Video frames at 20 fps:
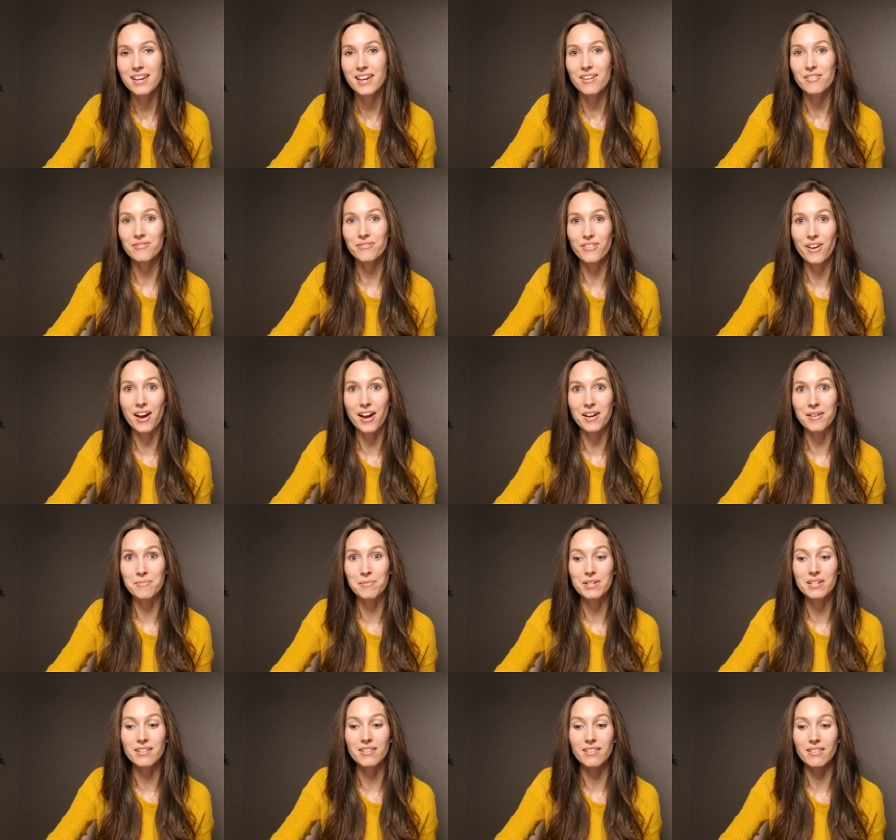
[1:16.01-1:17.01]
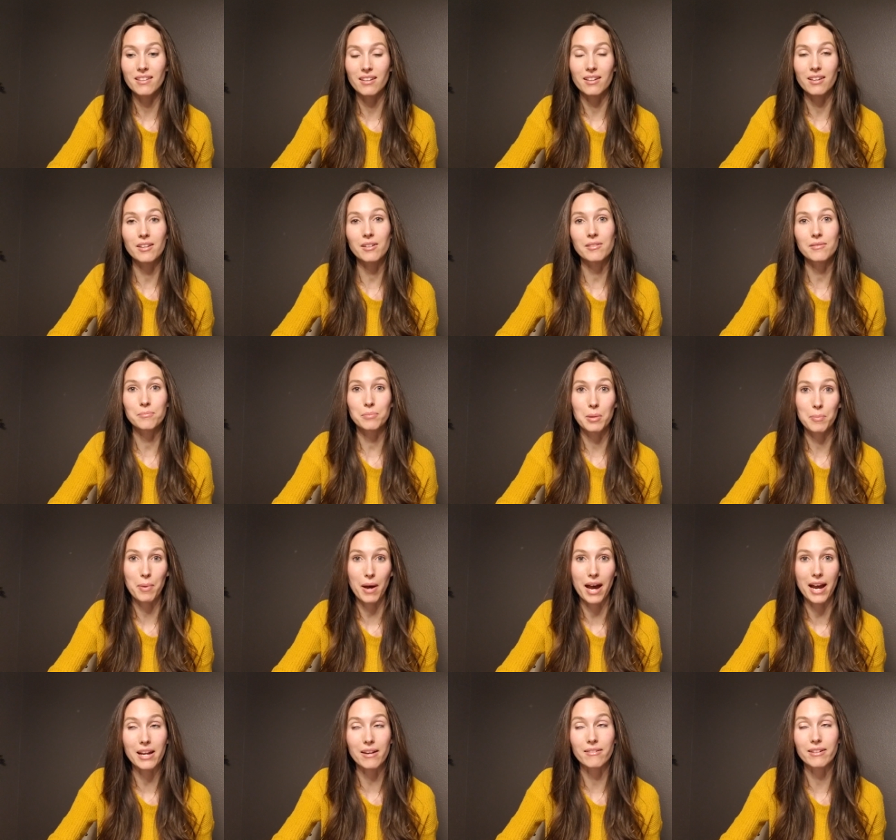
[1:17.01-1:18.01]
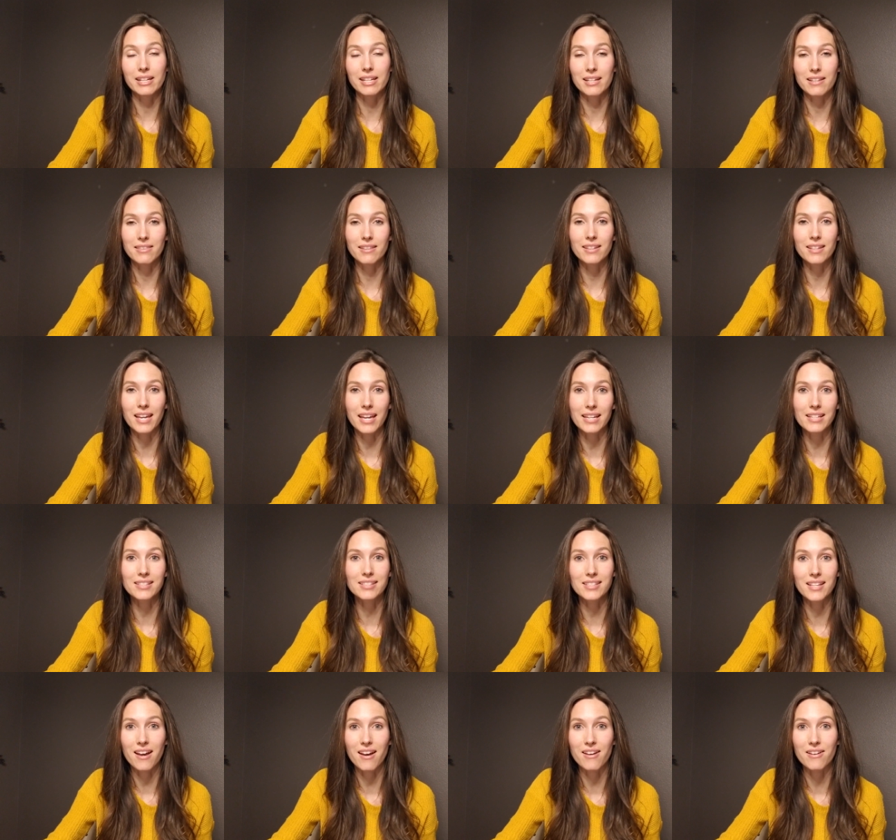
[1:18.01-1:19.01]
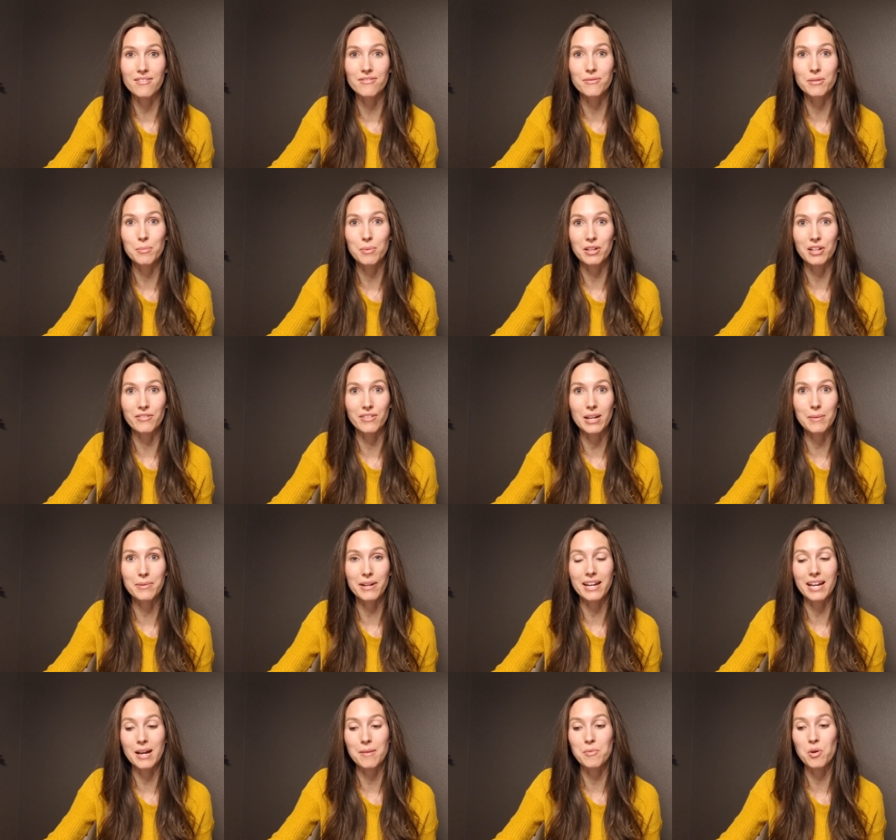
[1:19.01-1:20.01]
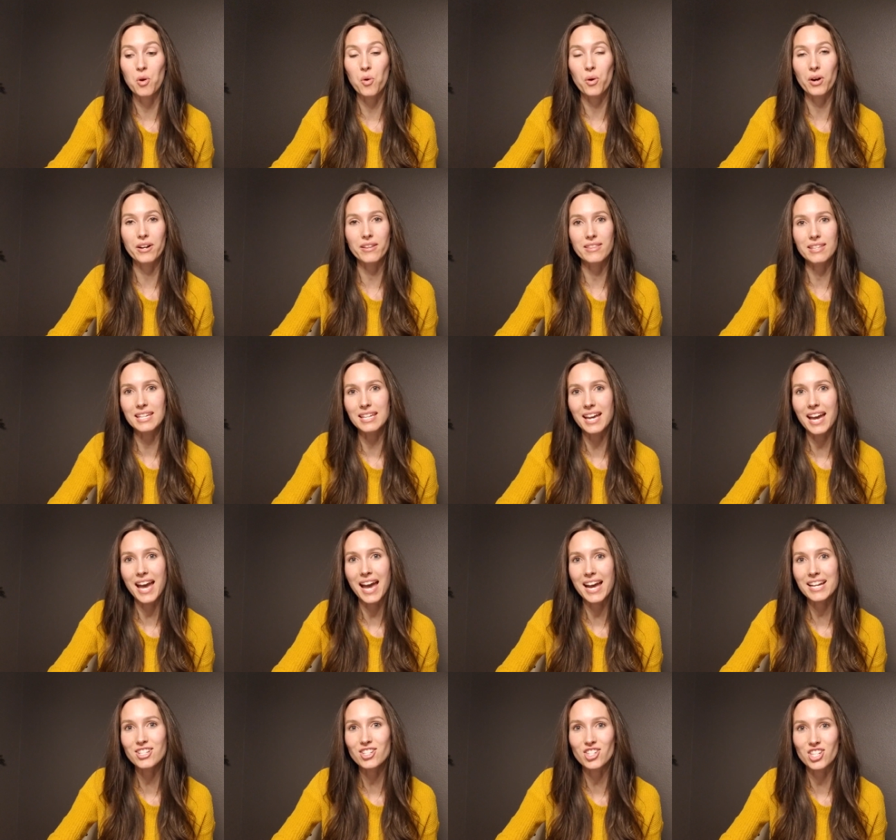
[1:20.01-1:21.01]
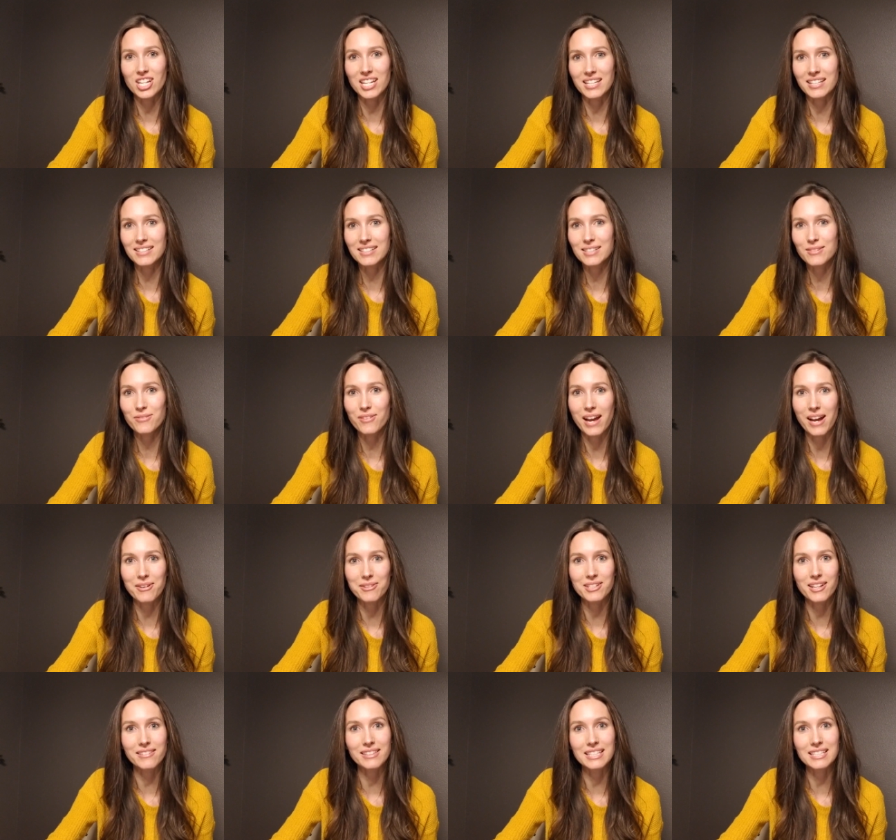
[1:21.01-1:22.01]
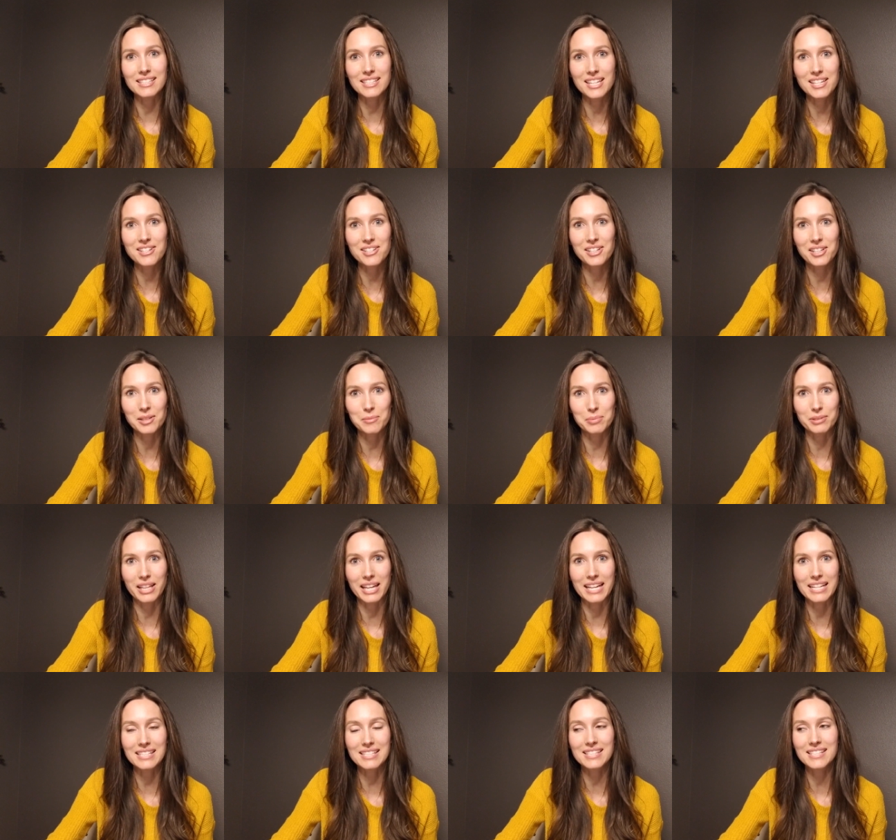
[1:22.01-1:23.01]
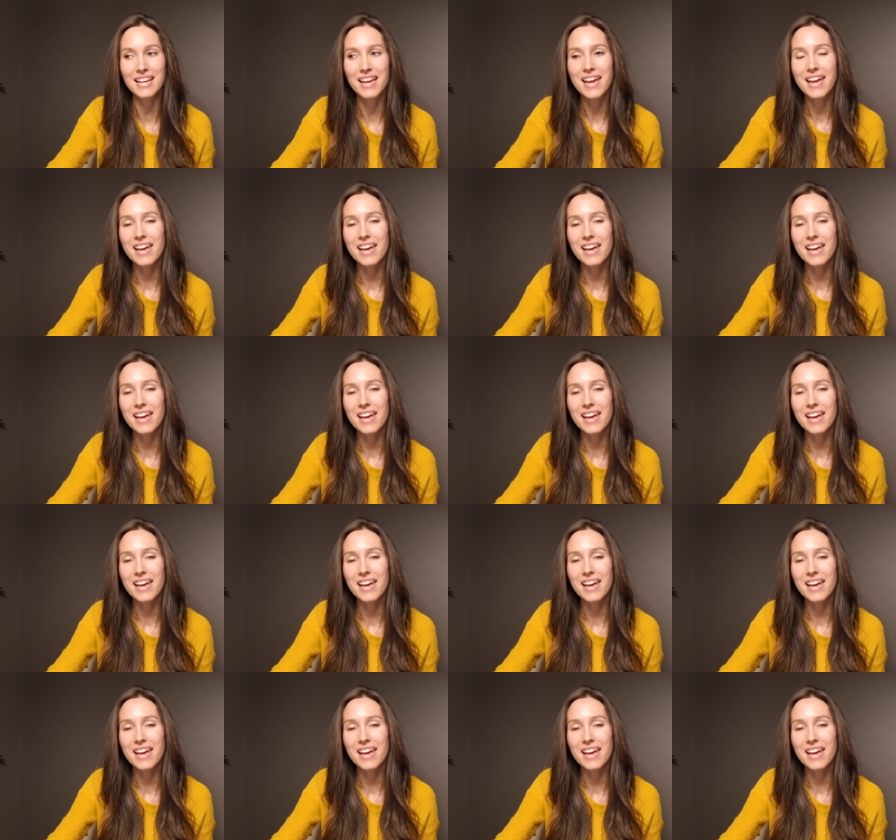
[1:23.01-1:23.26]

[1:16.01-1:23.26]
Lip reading: from the papyri in the case of the Book of Abraham, or the etchings found on these Kinderhook Plates,